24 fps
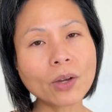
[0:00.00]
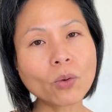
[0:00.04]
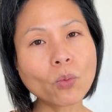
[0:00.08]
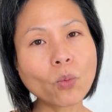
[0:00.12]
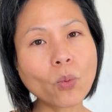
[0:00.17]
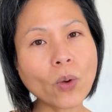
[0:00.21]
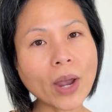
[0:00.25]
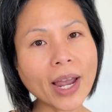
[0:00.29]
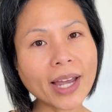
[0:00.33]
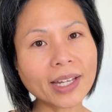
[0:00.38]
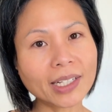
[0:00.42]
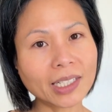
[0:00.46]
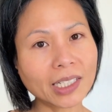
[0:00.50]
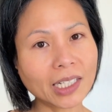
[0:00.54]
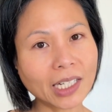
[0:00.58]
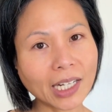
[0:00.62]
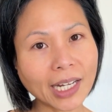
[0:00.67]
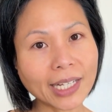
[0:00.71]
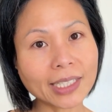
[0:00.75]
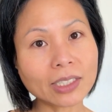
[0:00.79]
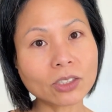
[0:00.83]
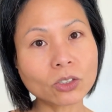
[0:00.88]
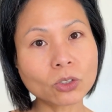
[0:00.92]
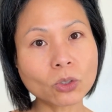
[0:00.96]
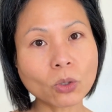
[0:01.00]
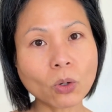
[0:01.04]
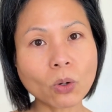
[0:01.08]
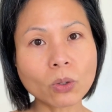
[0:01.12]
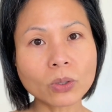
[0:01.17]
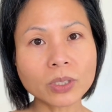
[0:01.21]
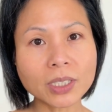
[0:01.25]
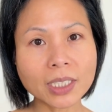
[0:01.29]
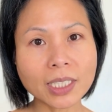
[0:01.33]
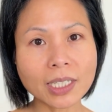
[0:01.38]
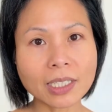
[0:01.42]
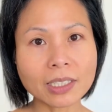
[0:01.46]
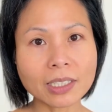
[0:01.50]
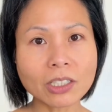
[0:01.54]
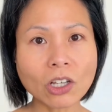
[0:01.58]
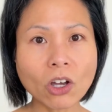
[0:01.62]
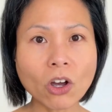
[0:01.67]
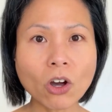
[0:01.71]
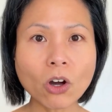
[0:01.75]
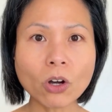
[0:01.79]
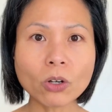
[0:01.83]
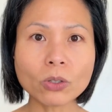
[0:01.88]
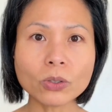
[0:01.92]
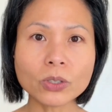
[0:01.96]
where the light source is,
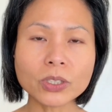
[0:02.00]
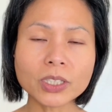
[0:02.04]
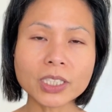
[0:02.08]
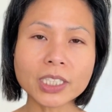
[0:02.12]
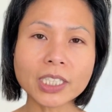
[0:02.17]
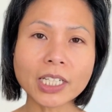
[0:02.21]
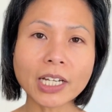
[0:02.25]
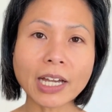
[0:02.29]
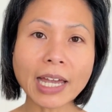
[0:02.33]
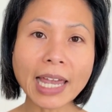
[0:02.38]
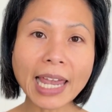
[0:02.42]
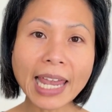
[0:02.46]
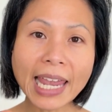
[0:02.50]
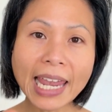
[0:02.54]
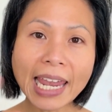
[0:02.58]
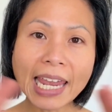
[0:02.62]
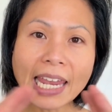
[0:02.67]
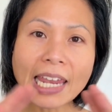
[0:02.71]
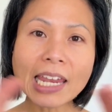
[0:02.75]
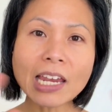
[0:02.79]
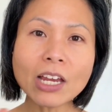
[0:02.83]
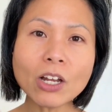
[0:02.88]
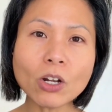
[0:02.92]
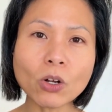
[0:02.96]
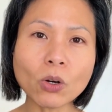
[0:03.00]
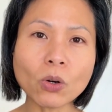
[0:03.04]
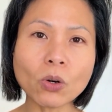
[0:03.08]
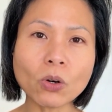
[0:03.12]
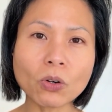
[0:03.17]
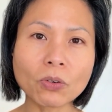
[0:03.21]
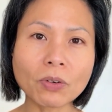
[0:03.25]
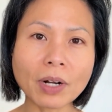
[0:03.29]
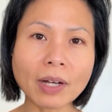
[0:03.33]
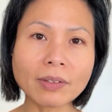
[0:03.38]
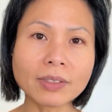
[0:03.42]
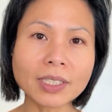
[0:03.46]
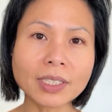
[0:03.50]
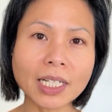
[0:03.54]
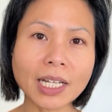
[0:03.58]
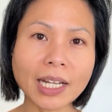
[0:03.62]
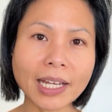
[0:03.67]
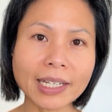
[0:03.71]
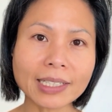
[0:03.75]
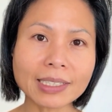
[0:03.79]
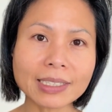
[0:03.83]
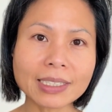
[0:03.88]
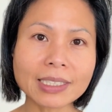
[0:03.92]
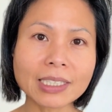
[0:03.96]
or you see a halo around the
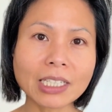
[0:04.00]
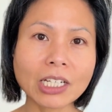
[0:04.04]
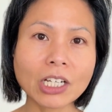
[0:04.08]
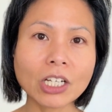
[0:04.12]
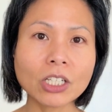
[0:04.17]
lights.